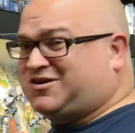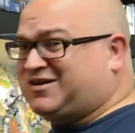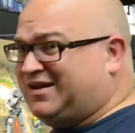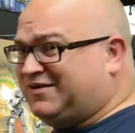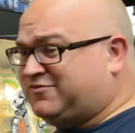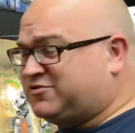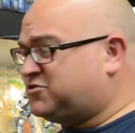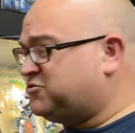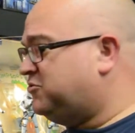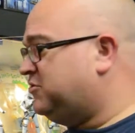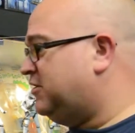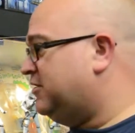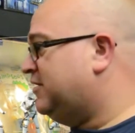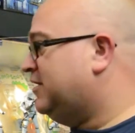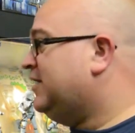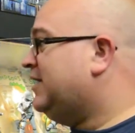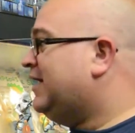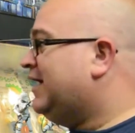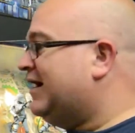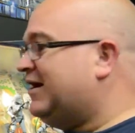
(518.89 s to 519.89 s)
clever toy line.
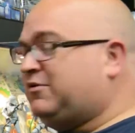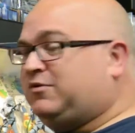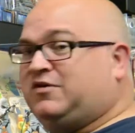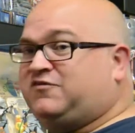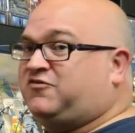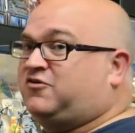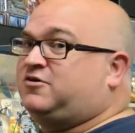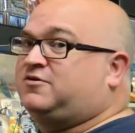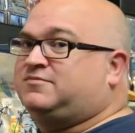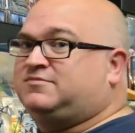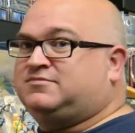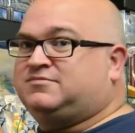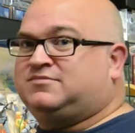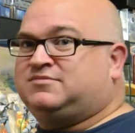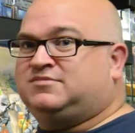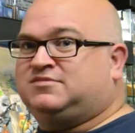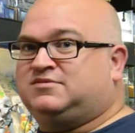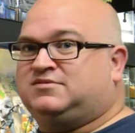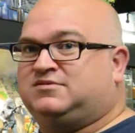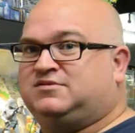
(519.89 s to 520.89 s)
However,
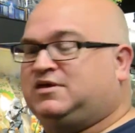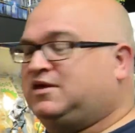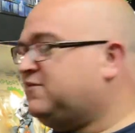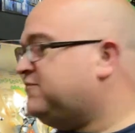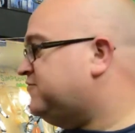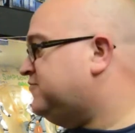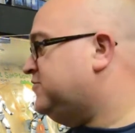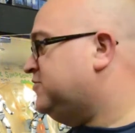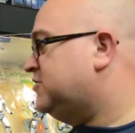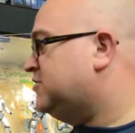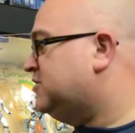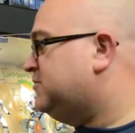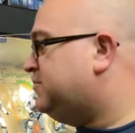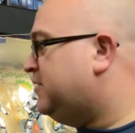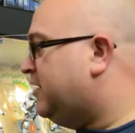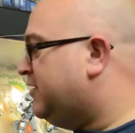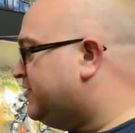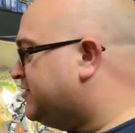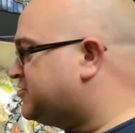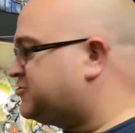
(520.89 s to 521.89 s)
if you're going to
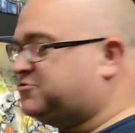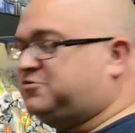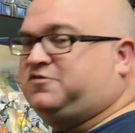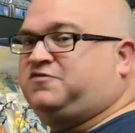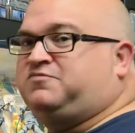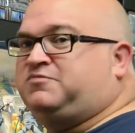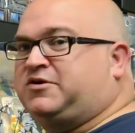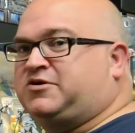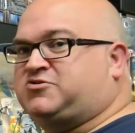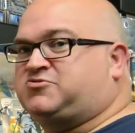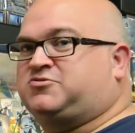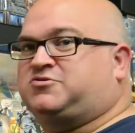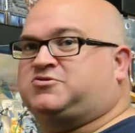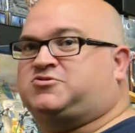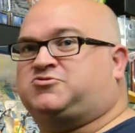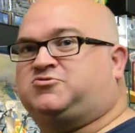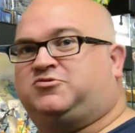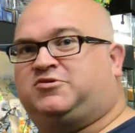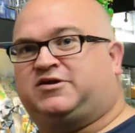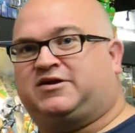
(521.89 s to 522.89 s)
buy this stuff, make sure you
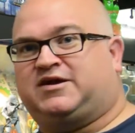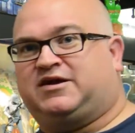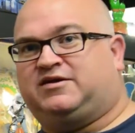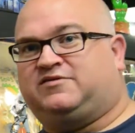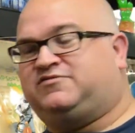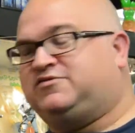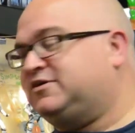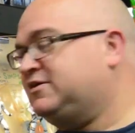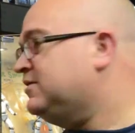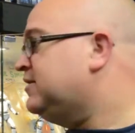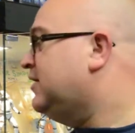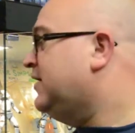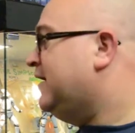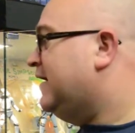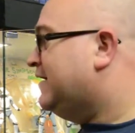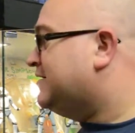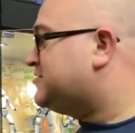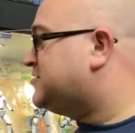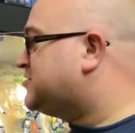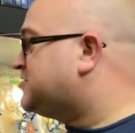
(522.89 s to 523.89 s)
store it carefully.
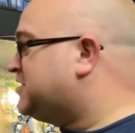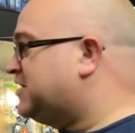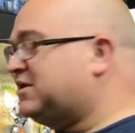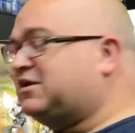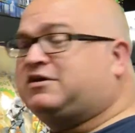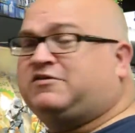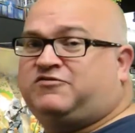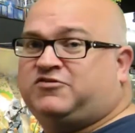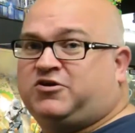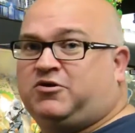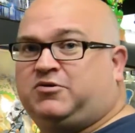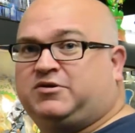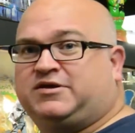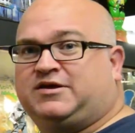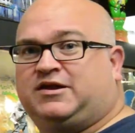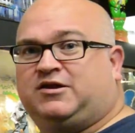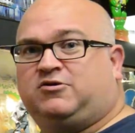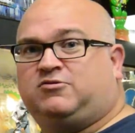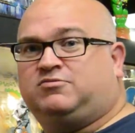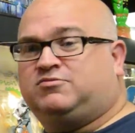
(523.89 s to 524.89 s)
It's a tinker for going
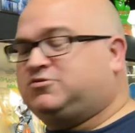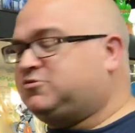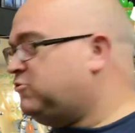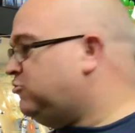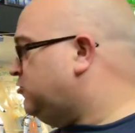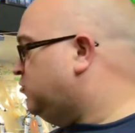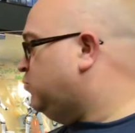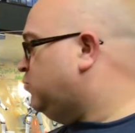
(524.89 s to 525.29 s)
yellow. All the